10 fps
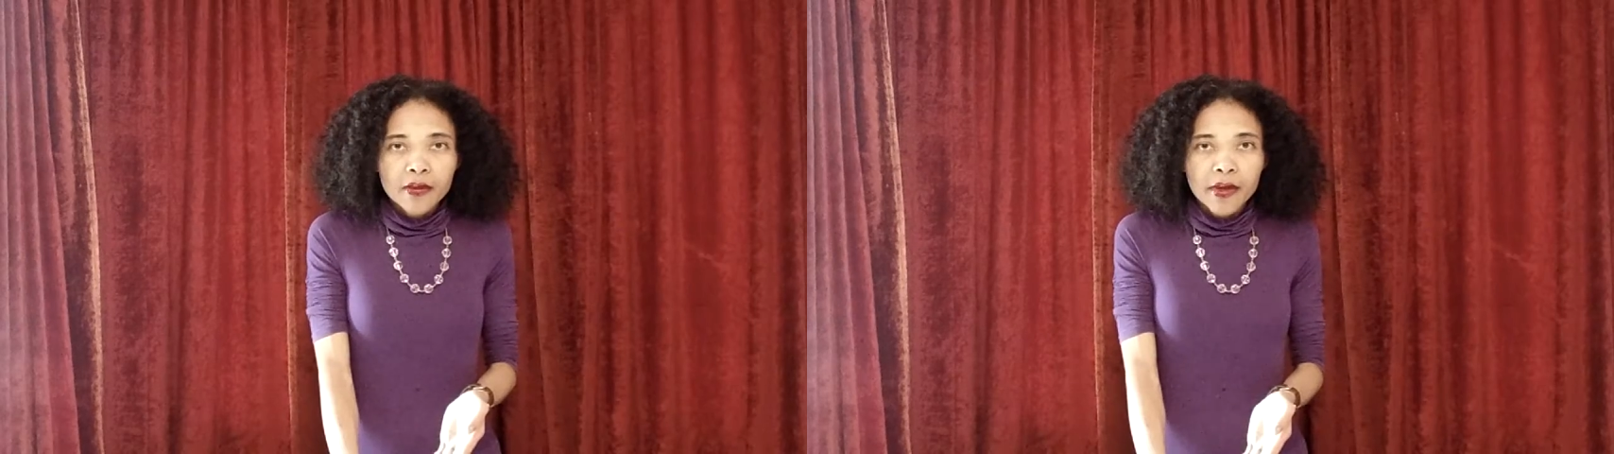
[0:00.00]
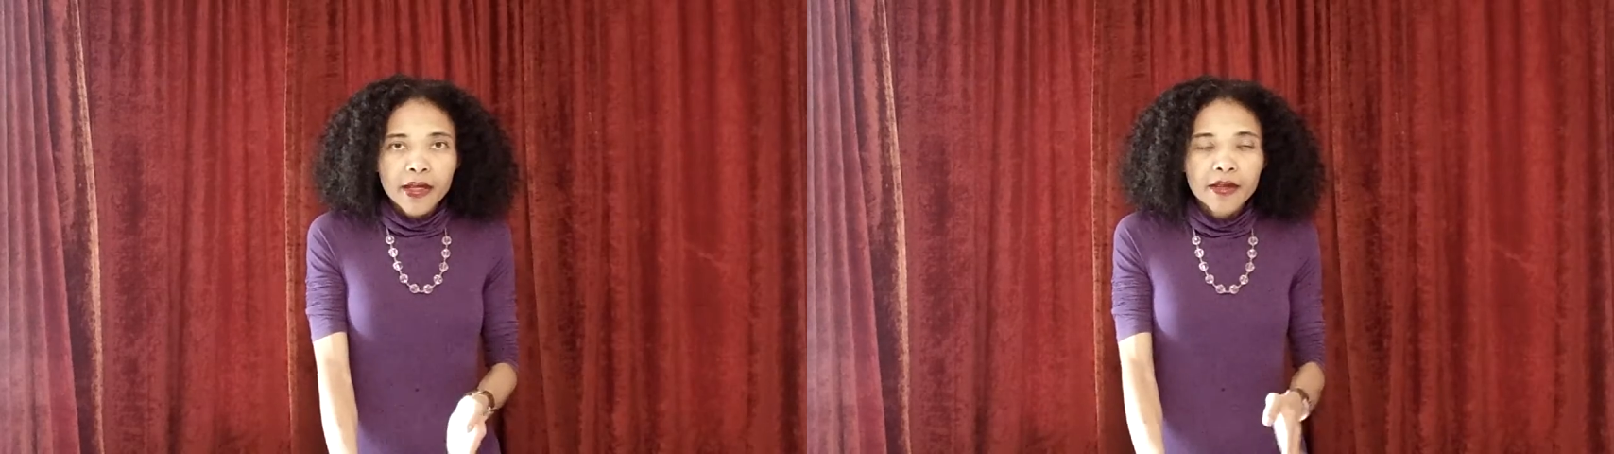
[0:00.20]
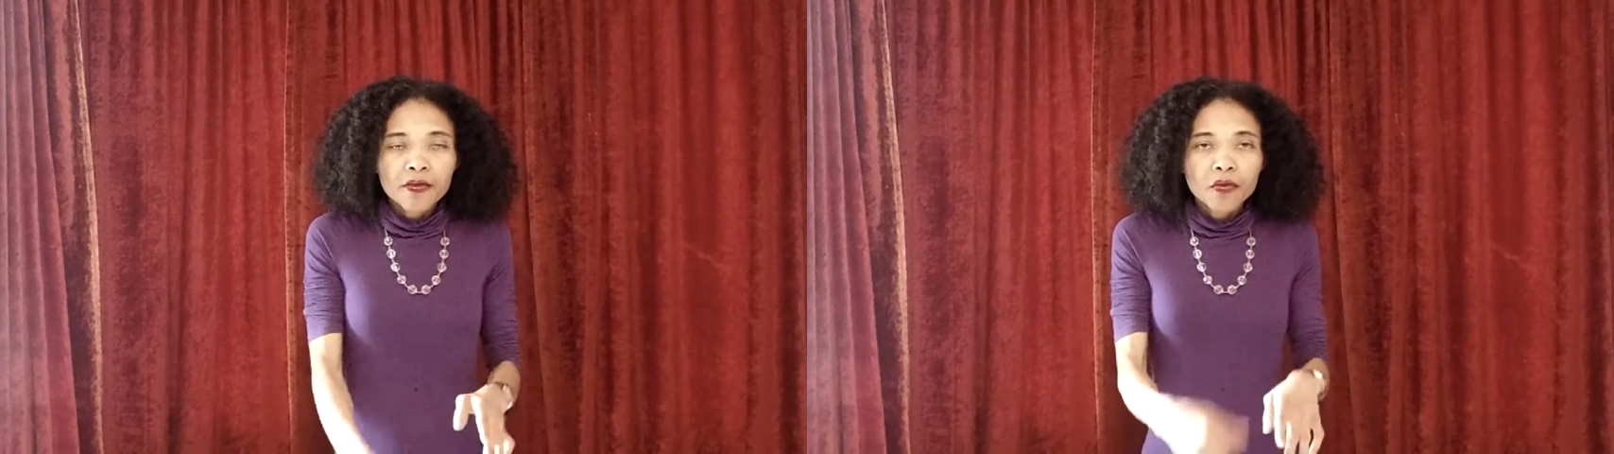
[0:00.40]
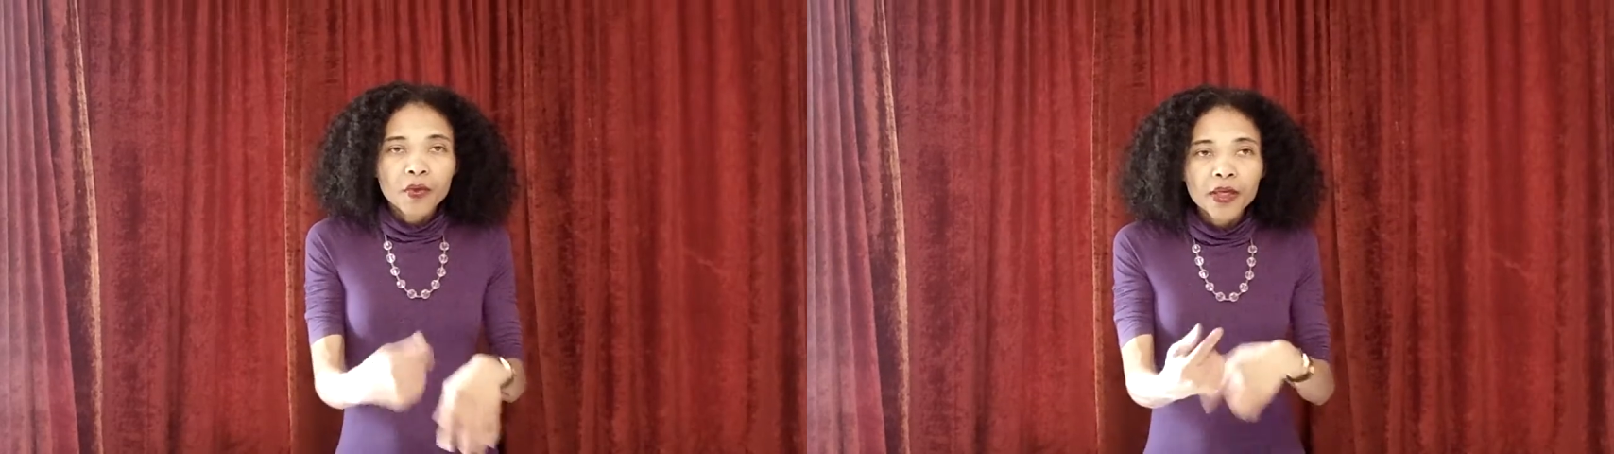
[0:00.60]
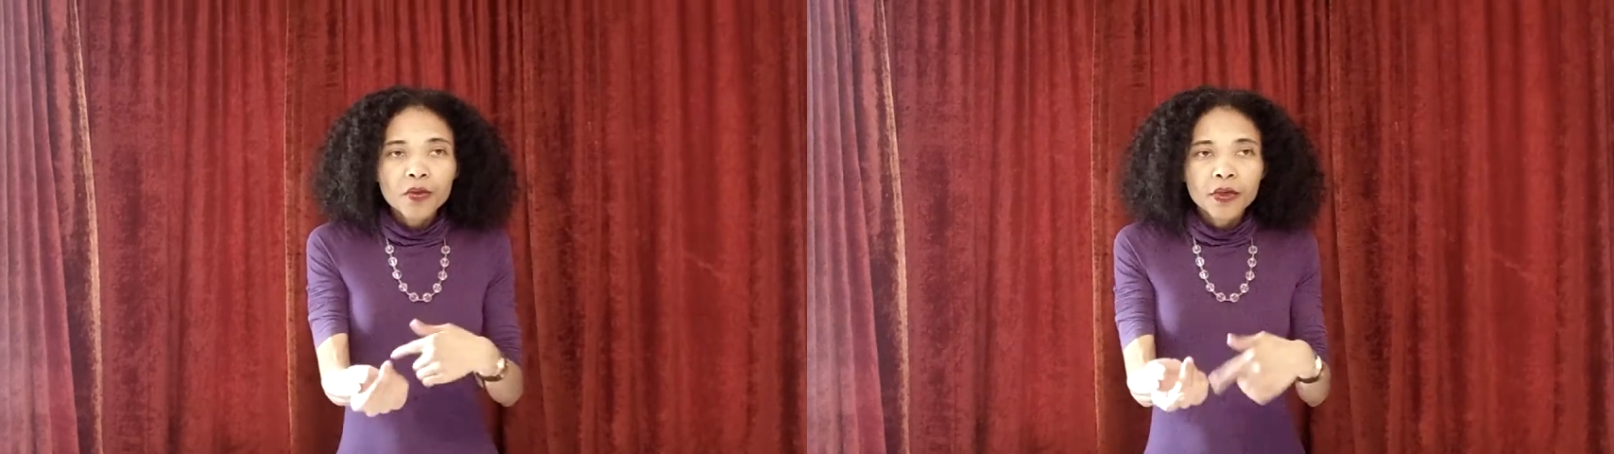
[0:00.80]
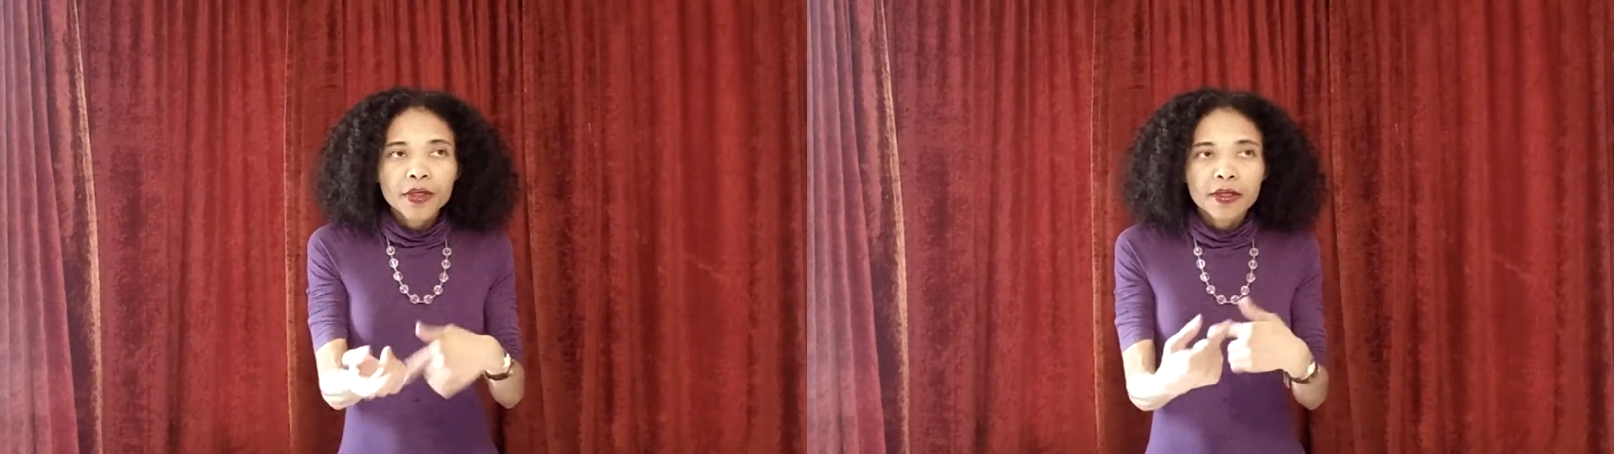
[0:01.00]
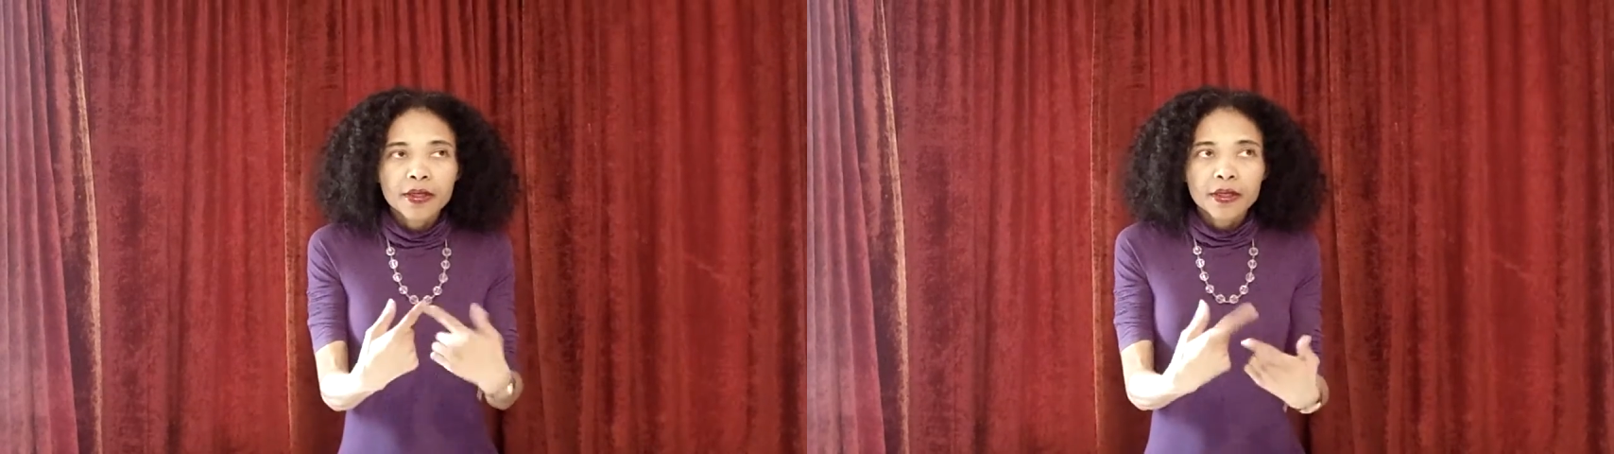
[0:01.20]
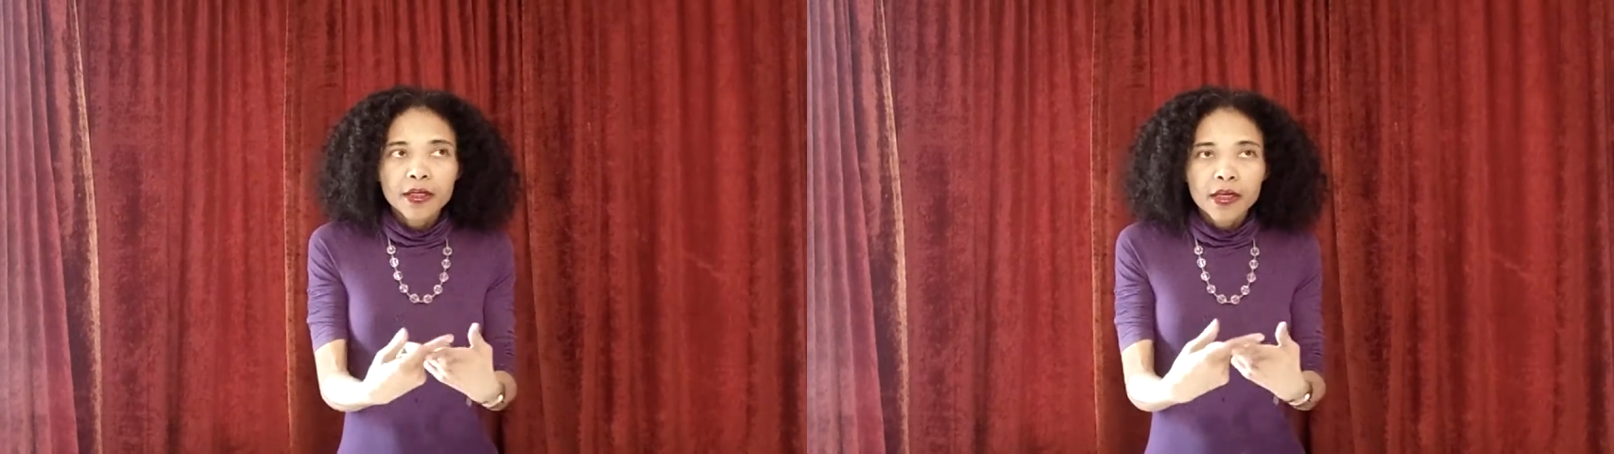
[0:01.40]
right? If we were to
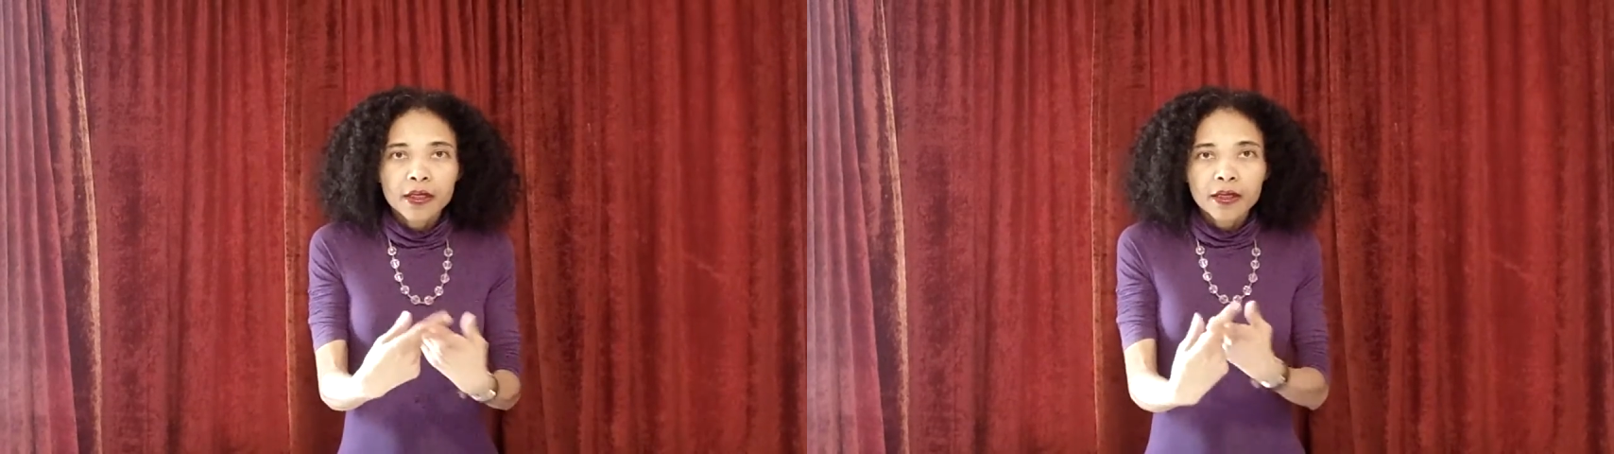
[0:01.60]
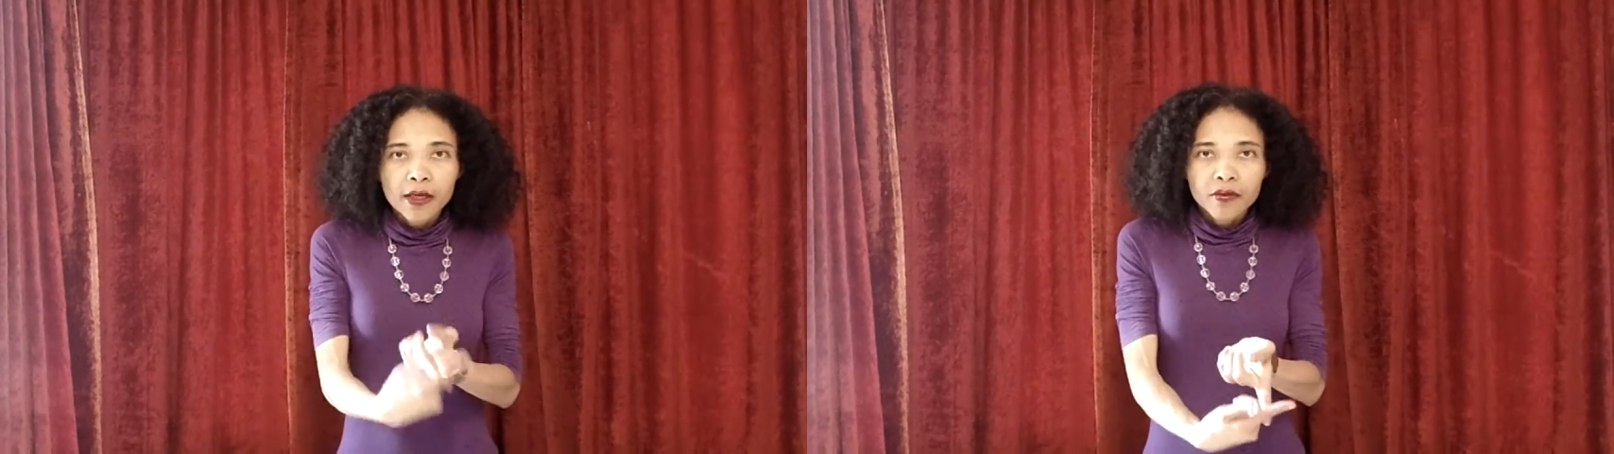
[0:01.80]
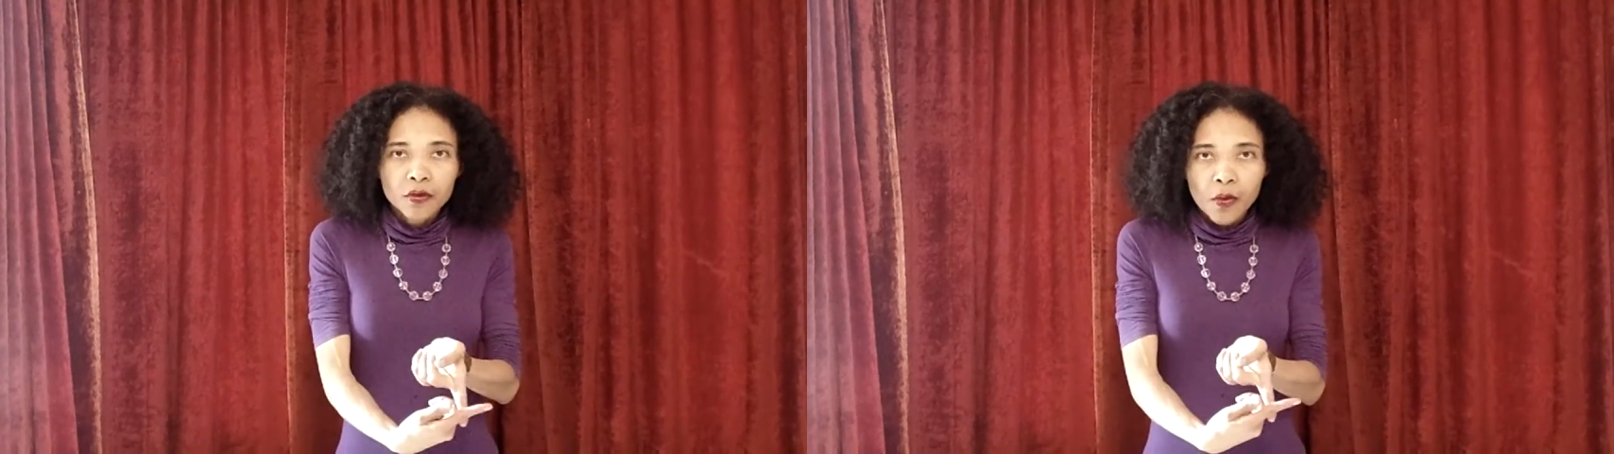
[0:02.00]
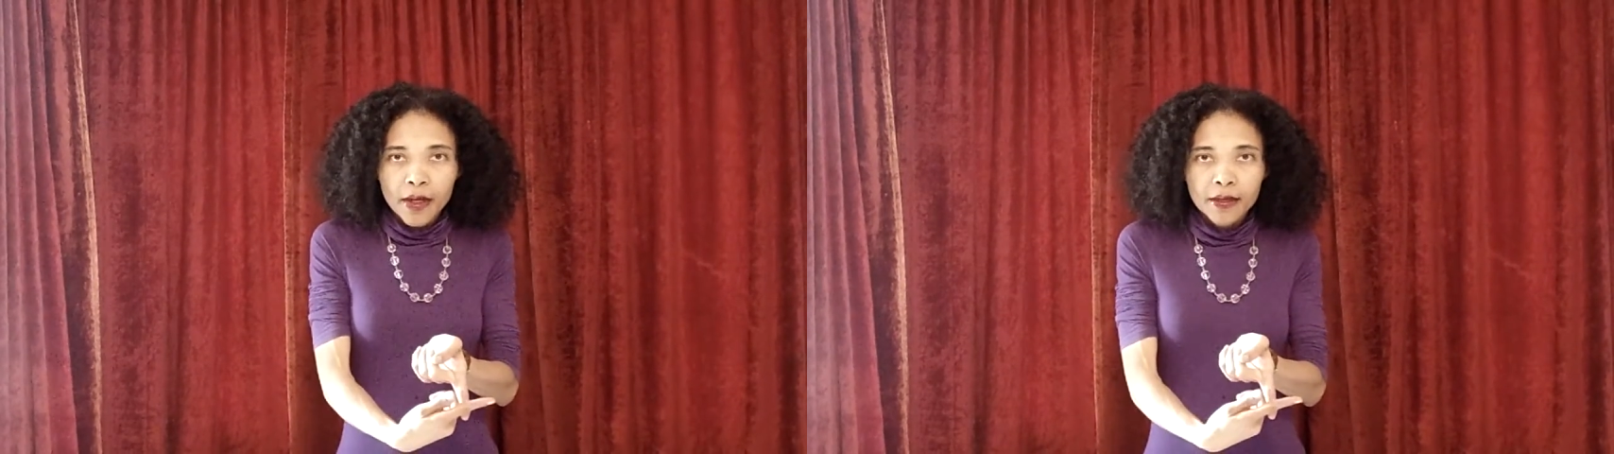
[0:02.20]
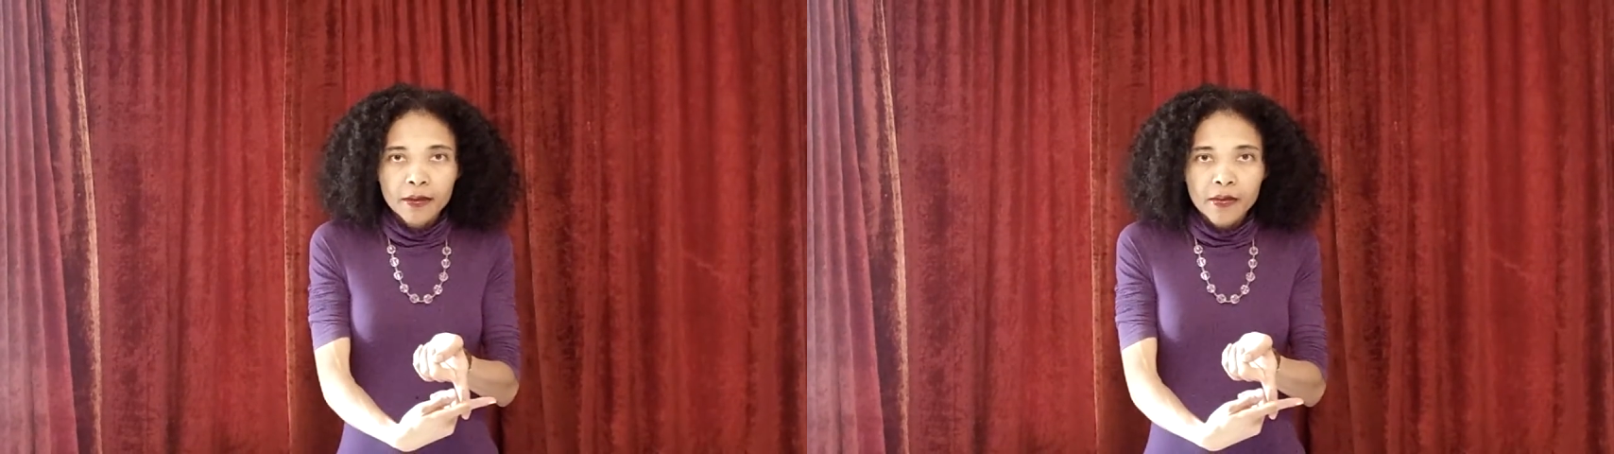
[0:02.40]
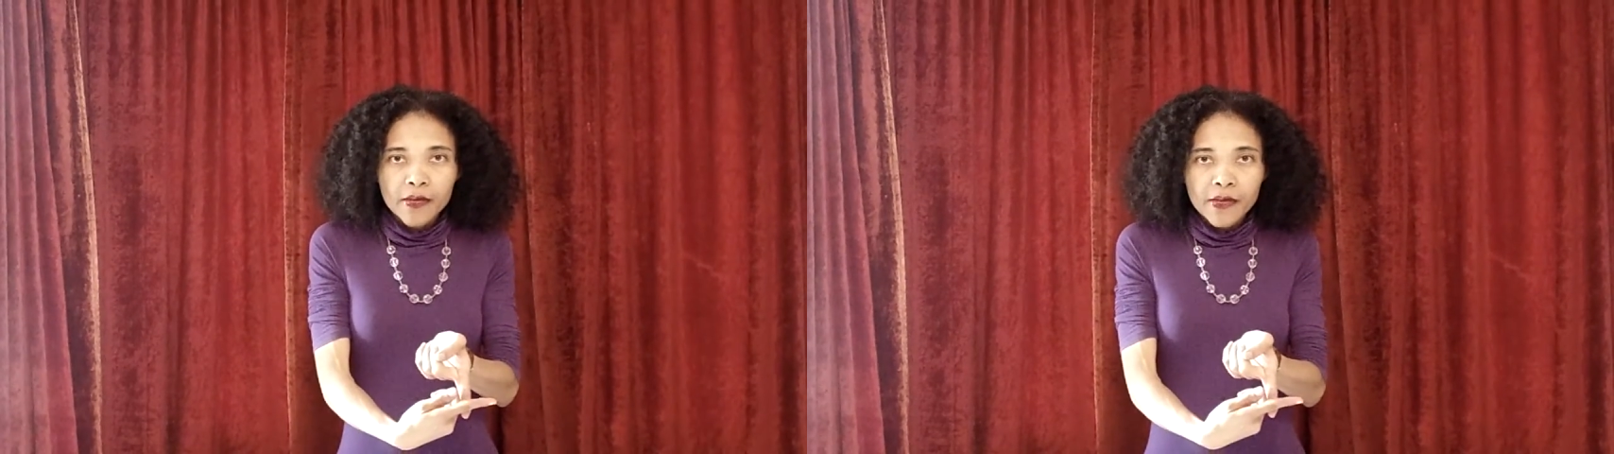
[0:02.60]
see a loved one